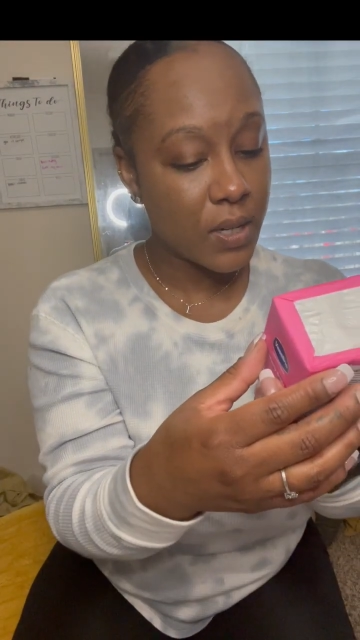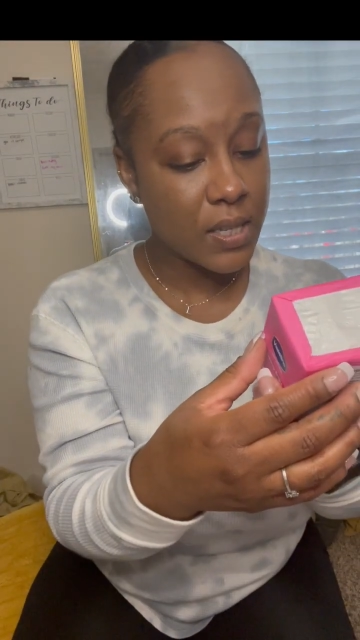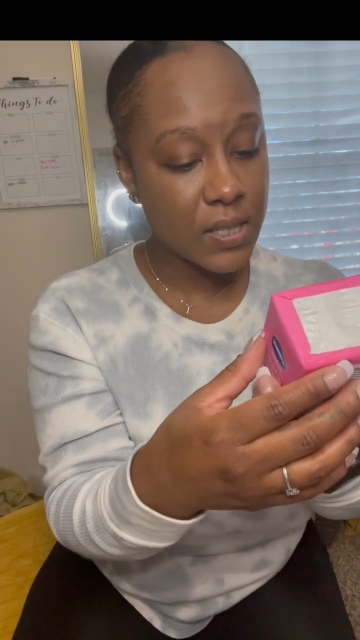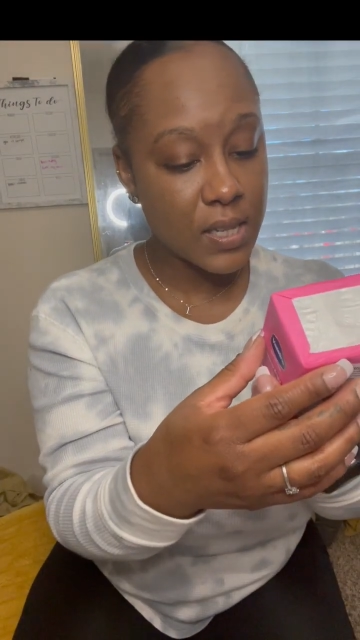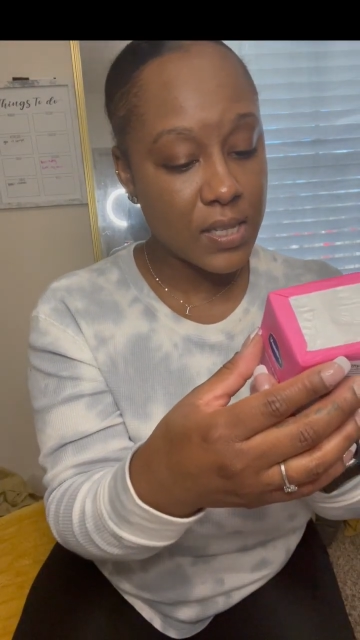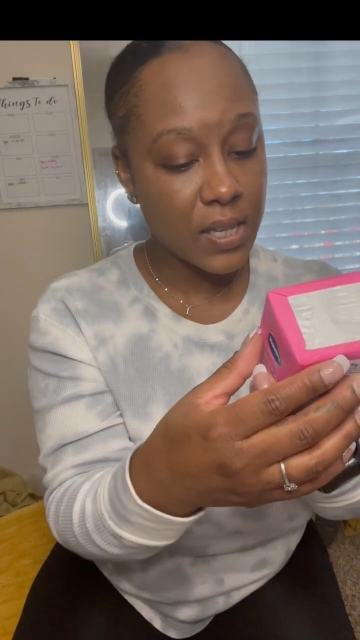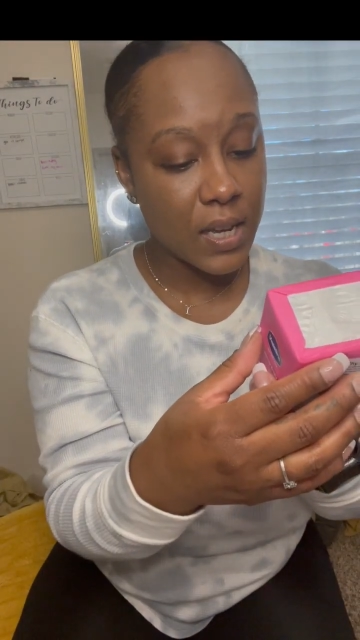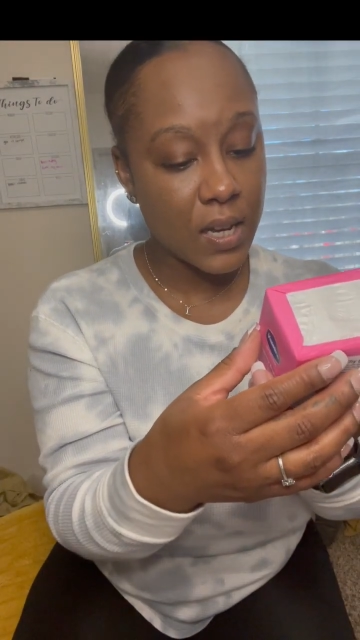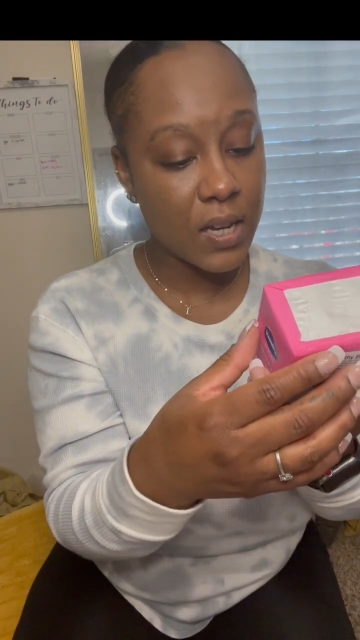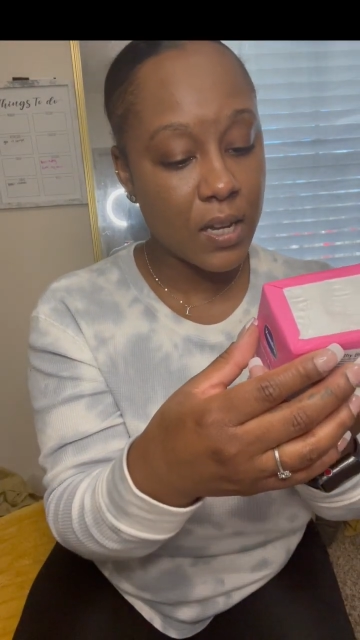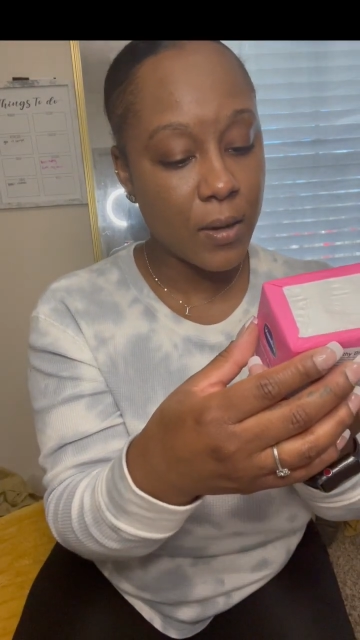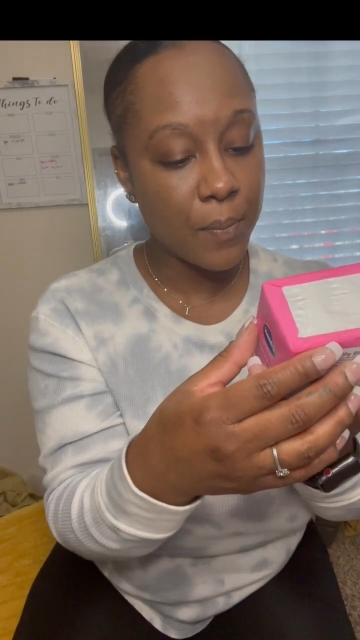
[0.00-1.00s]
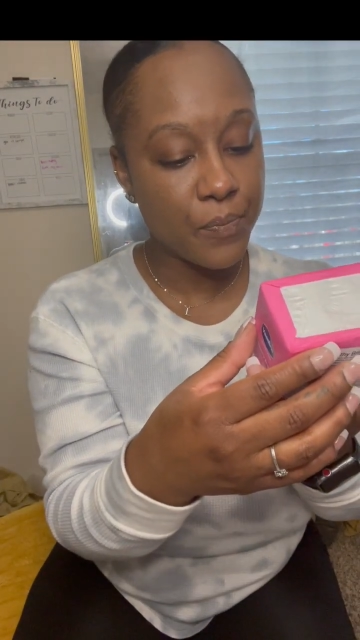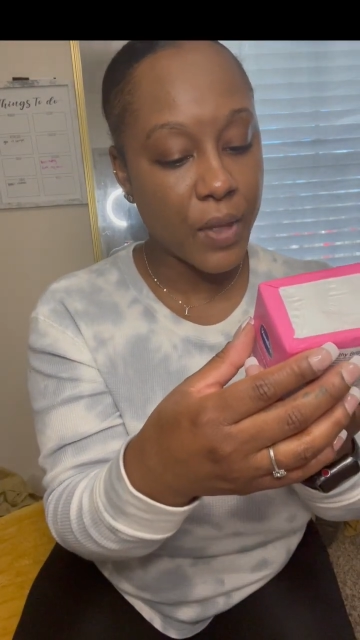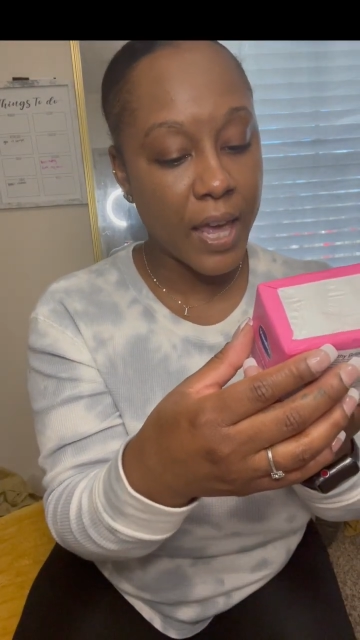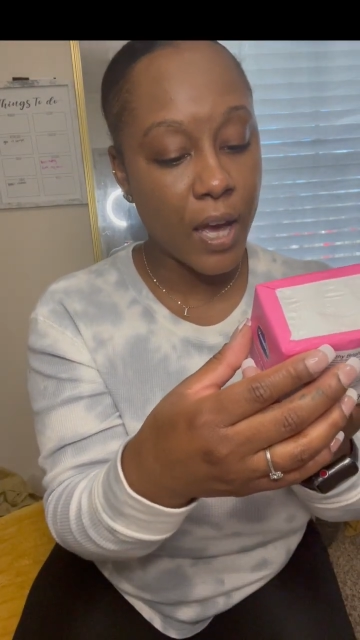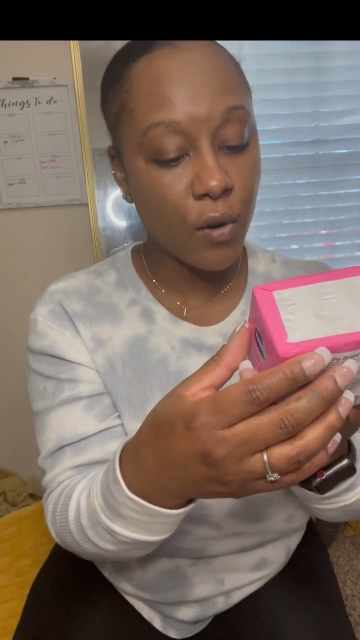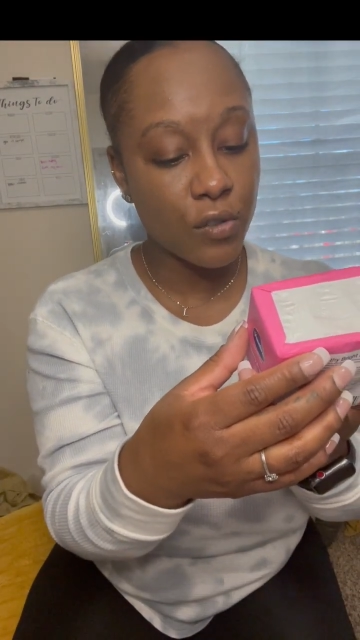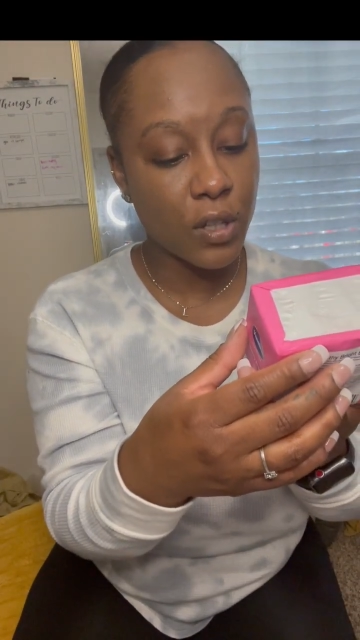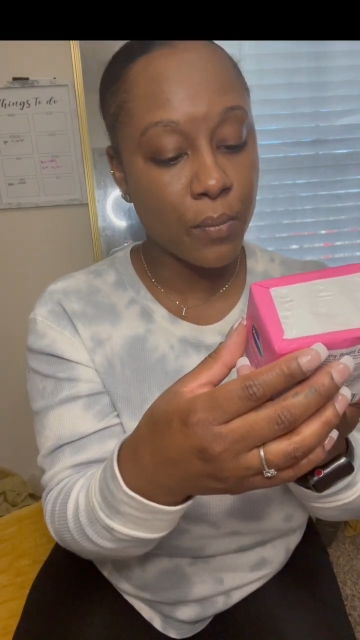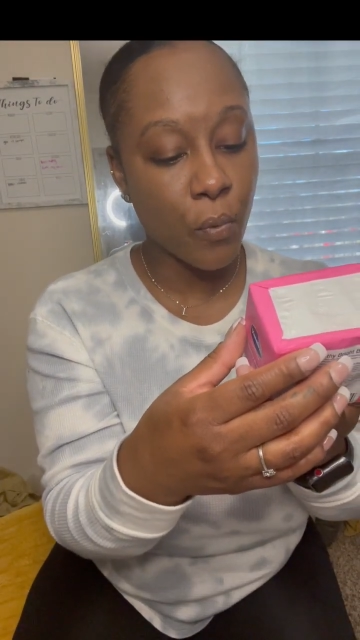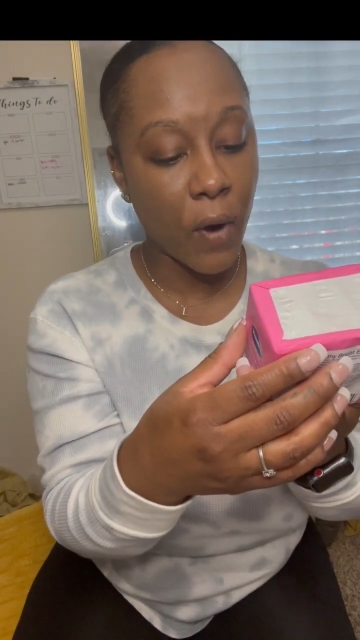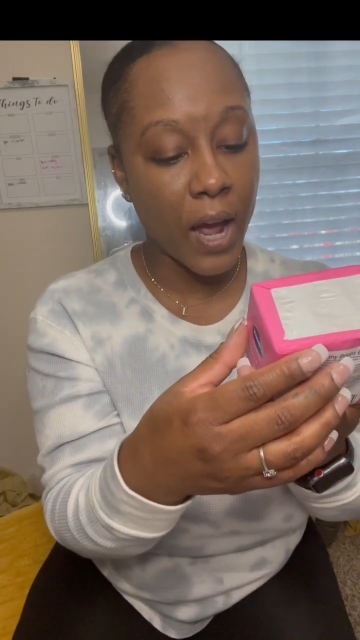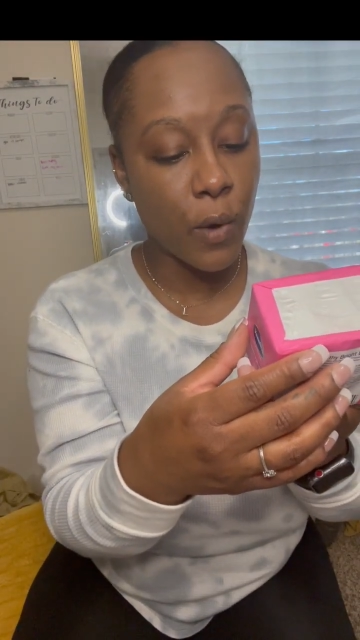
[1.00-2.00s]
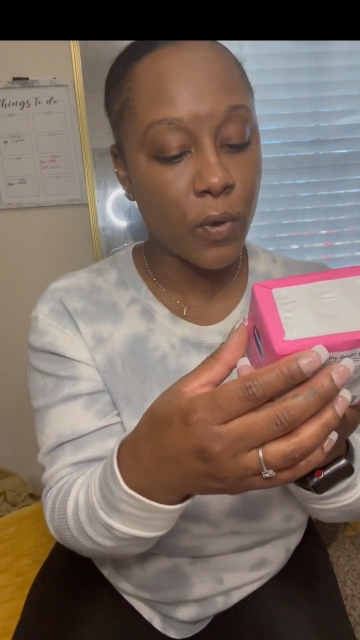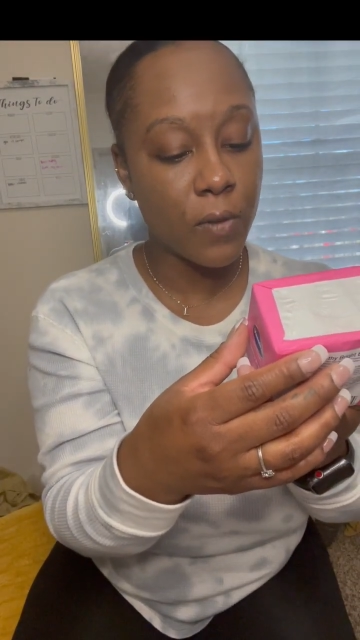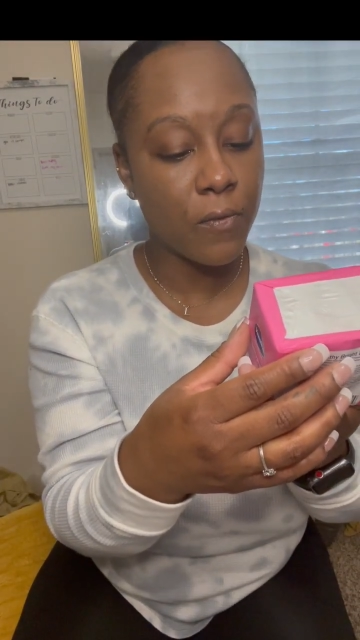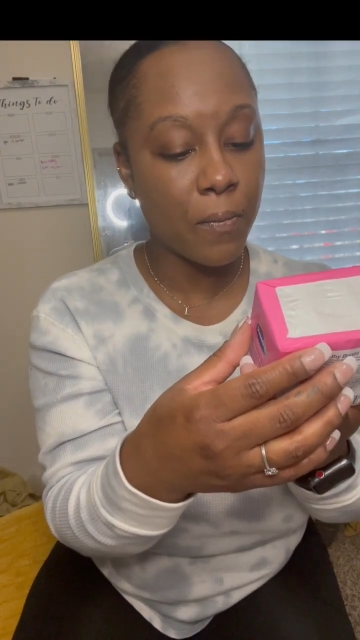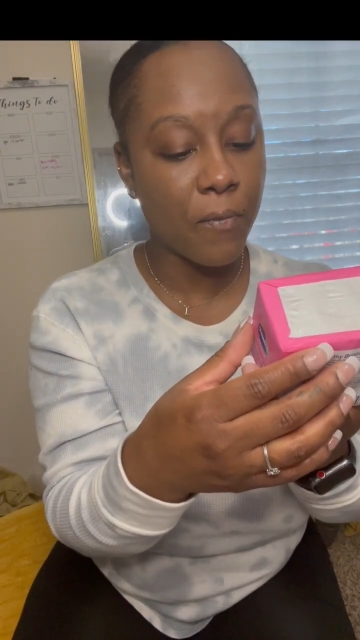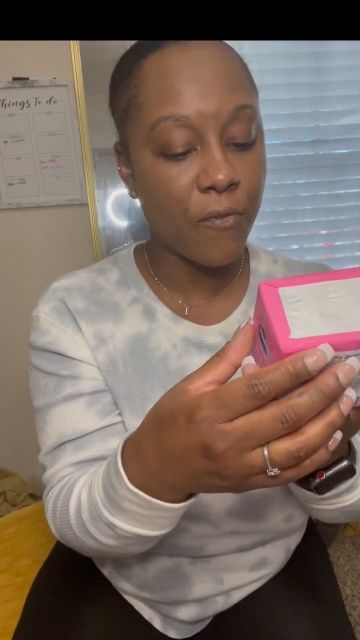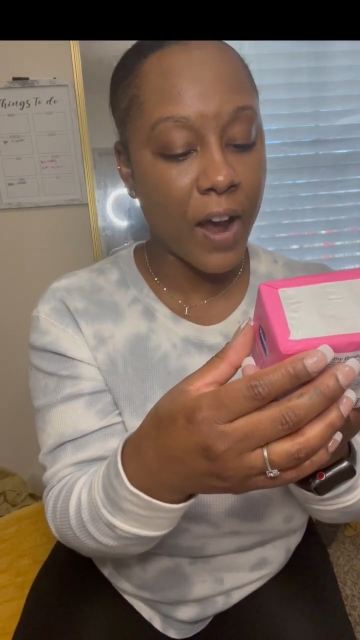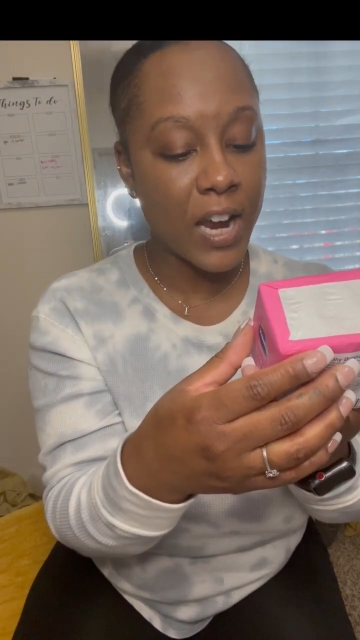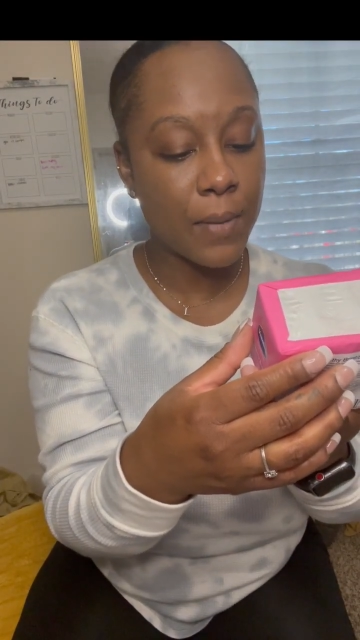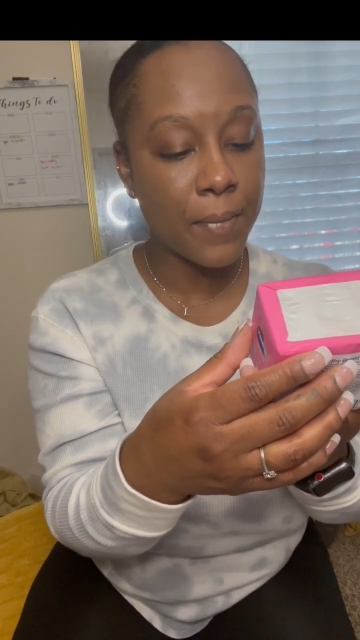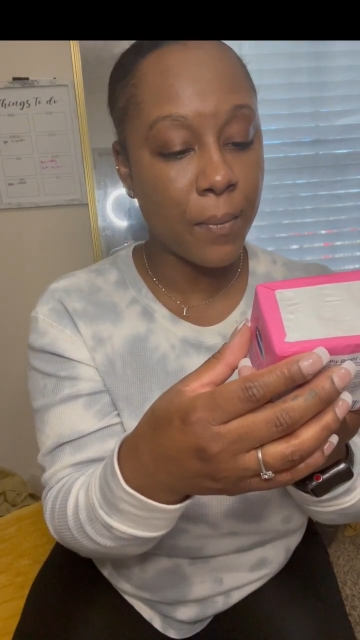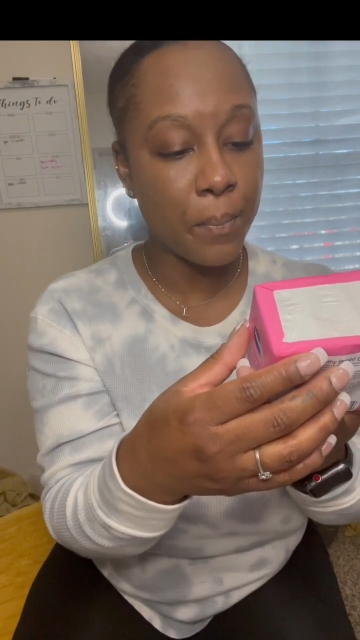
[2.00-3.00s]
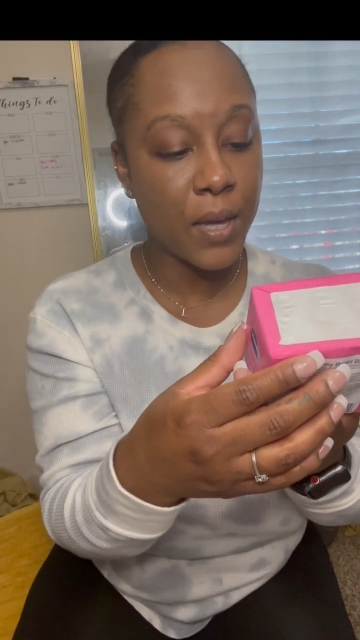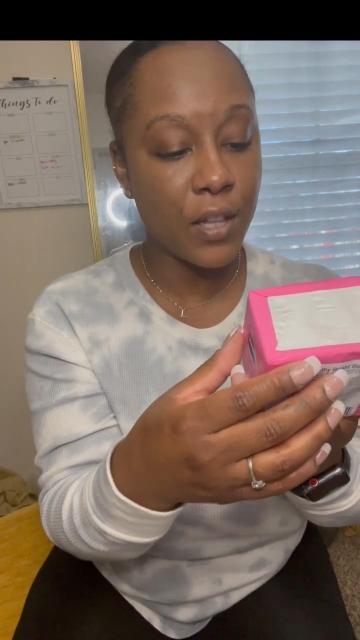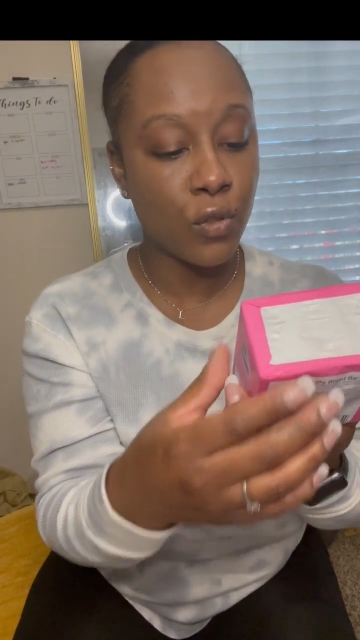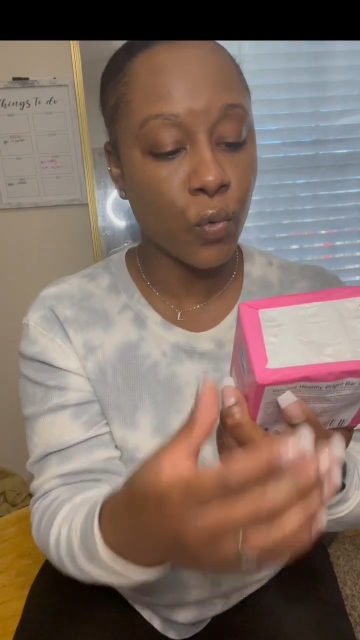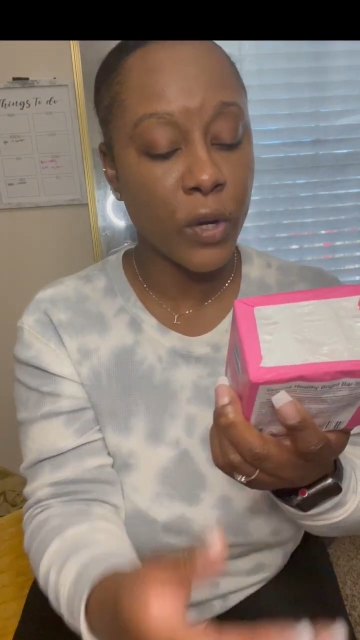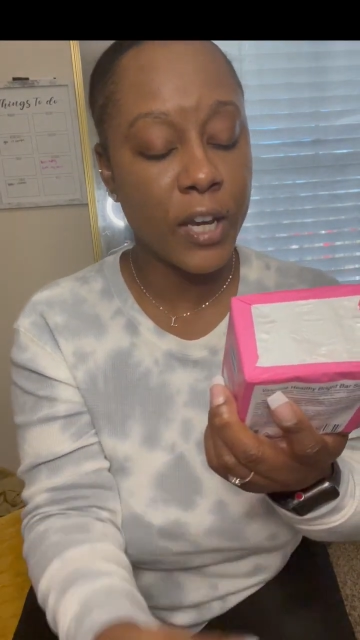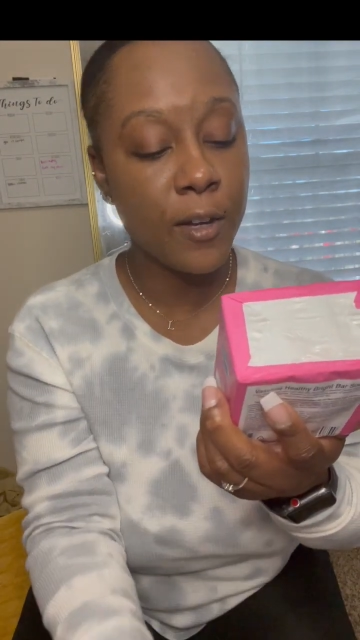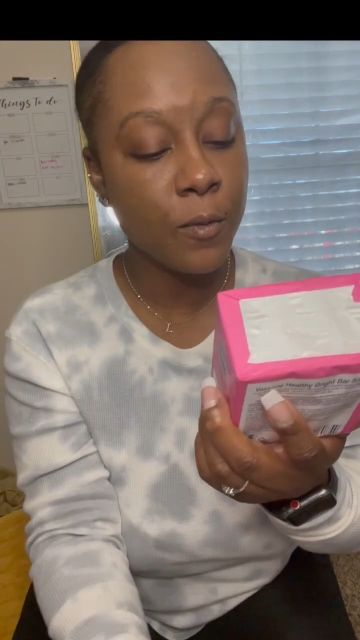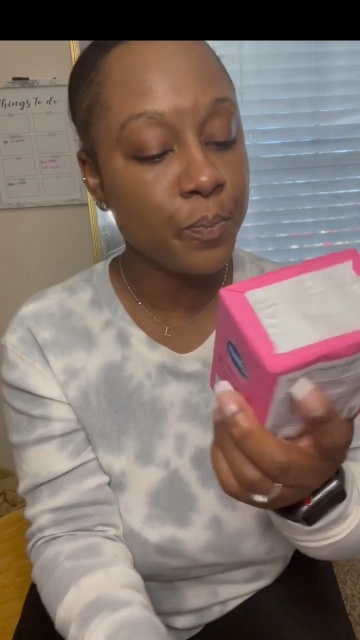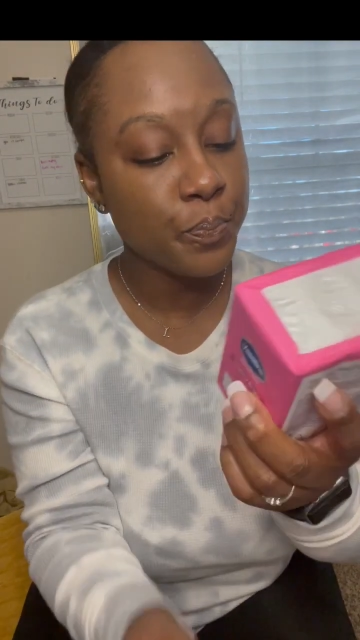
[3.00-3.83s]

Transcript: This is um, the Healthy Bright with vitamin B3.